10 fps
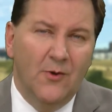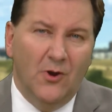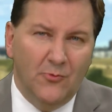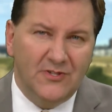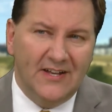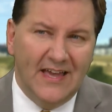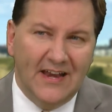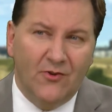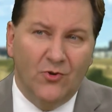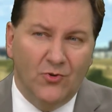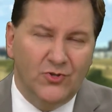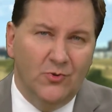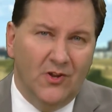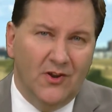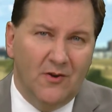We recently had Erin
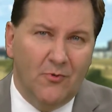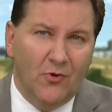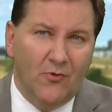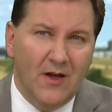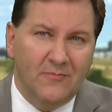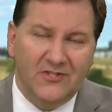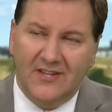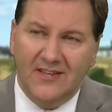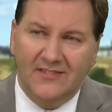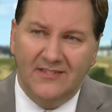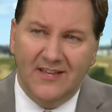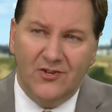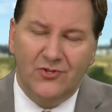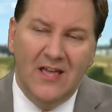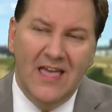O'Toole on our program discussing such.